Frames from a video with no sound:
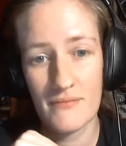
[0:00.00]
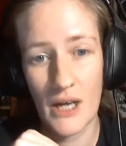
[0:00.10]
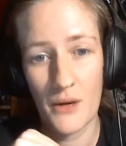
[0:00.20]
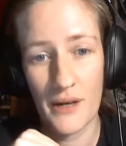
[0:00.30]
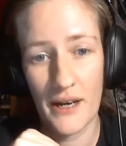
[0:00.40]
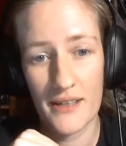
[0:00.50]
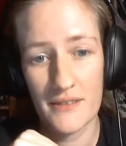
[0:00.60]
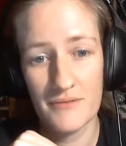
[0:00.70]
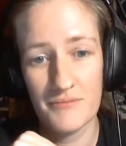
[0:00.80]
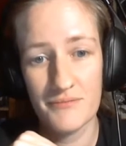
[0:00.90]
okay,
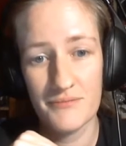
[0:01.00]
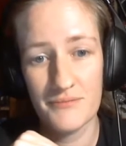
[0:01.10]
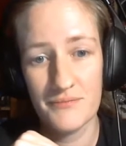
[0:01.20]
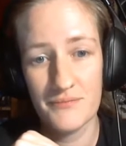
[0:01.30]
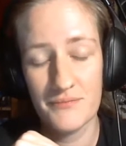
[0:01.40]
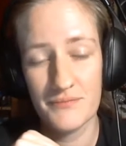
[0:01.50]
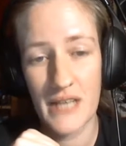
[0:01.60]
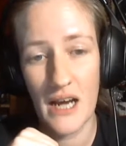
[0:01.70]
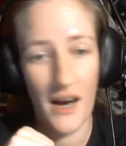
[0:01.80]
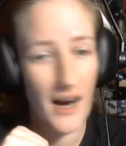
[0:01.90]

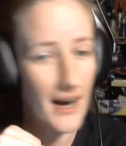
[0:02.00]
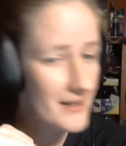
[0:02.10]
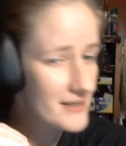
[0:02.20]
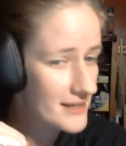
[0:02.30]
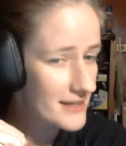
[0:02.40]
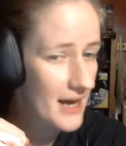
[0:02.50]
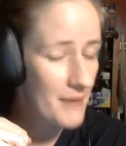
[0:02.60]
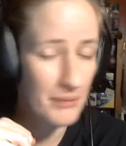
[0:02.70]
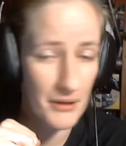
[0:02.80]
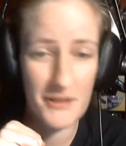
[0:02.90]
I see
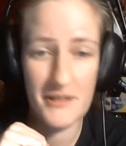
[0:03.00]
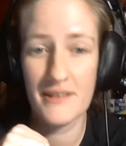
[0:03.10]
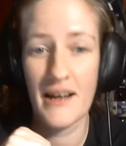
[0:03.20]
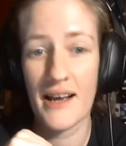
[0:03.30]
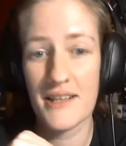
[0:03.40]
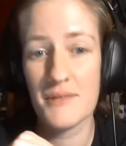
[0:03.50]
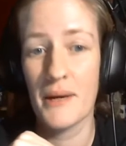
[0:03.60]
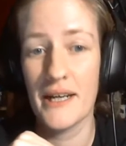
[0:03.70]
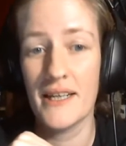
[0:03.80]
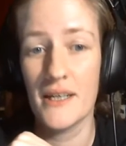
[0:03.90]
that person as
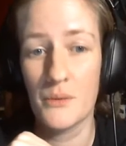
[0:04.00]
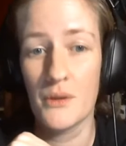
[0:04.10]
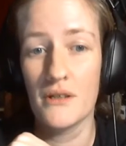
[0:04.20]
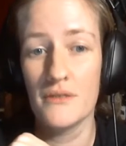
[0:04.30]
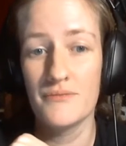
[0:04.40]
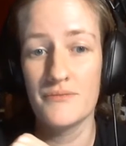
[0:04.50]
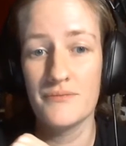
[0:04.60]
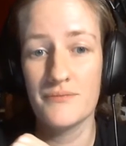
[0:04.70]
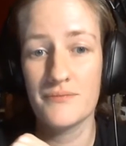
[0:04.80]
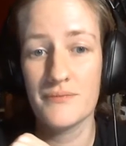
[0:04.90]
my equal.
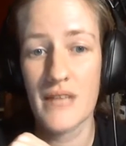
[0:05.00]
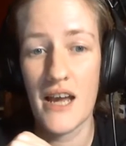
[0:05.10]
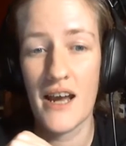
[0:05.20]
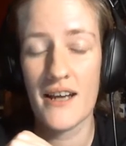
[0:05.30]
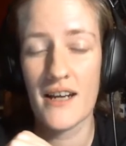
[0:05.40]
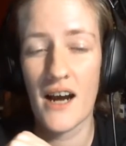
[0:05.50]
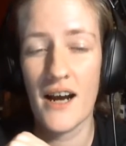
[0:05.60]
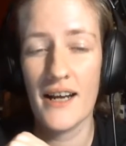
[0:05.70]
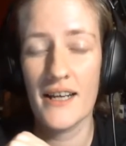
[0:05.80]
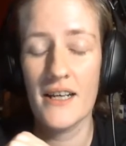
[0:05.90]
And
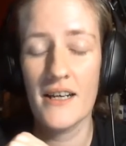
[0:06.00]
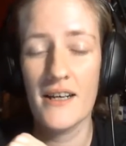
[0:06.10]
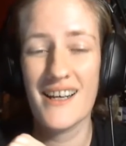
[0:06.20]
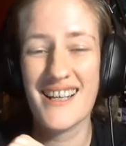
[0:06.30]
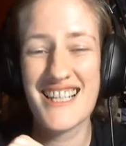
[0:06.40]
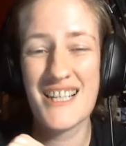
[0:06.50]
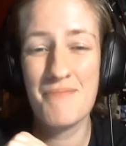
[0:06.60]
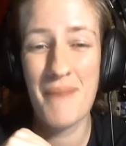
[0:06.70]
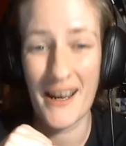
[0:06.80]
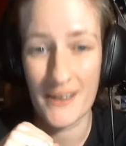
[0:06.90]
I
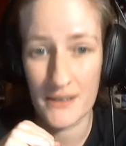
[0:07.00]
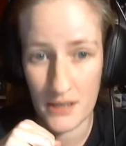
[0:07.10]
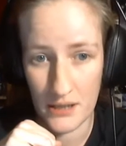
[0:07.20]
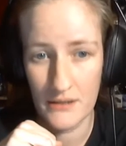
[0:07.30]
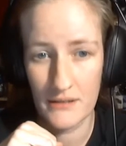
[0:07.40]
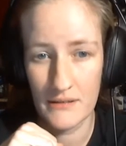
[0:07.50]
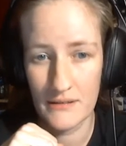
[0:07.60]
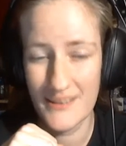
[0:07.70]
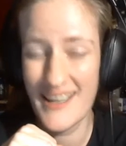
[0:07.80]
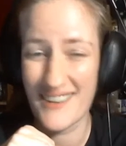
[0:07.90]
expect,
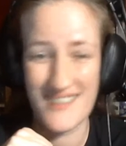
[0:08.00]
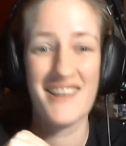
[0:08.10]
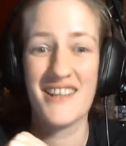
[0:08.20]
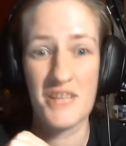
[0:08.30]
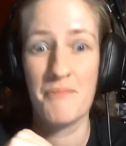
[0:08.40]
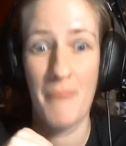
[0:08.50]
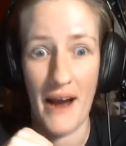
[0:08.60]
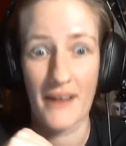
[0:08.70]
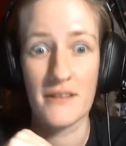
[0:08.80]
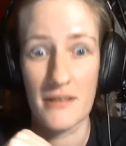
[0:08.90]
yes,
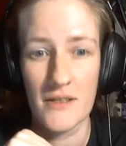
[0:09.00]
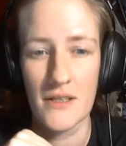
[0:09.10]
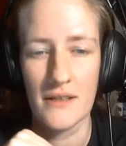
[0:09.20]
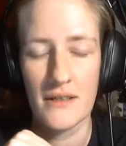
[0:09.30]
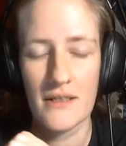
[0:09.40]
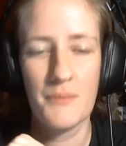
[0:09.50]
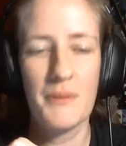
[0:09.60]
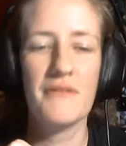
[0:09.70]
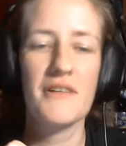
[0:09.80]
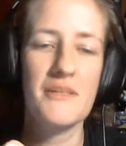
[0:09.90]
expect, to
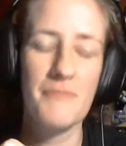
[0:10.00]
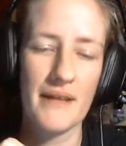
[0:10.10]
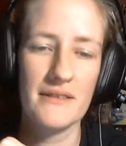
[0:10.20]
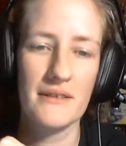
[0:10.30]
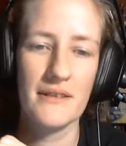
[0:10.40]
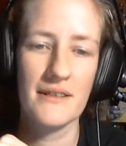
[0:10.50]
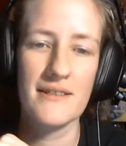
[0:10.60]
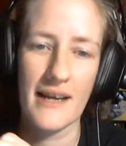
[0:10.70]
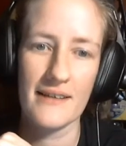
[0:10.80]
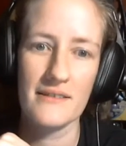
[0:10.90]
be respected
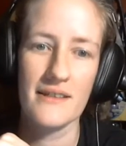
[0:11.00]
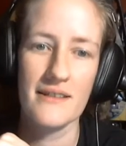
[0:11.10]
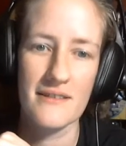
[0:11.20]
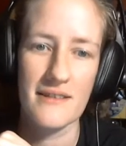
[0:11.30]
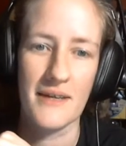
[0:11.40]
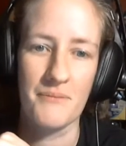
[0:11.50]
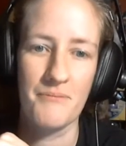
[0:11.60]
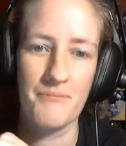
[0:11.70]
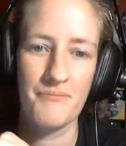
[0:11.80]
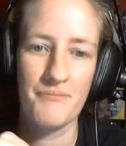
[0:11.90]
exactly the same.
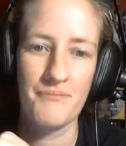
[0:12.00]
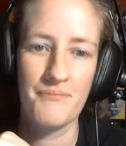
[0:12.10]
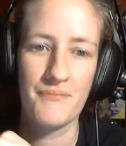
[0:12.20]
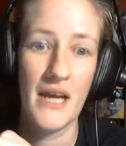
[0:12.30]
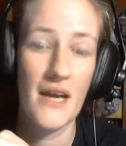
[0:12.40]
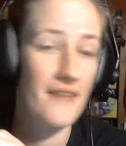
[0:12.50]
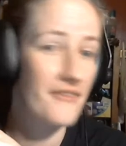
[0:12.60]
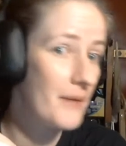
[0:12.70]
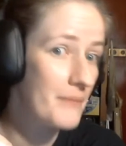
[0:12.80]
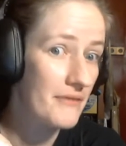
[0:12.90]
If
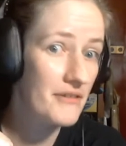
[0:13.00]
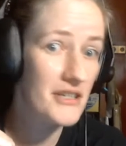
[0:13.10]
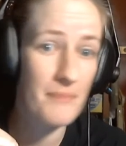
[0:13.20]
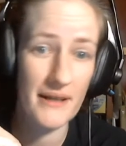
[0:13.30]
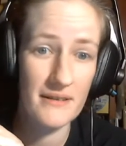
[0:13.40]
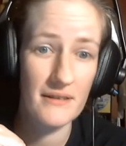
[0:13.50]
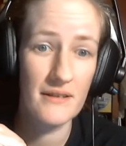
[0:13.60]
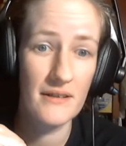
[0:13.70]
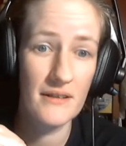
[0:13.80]
I'm not respected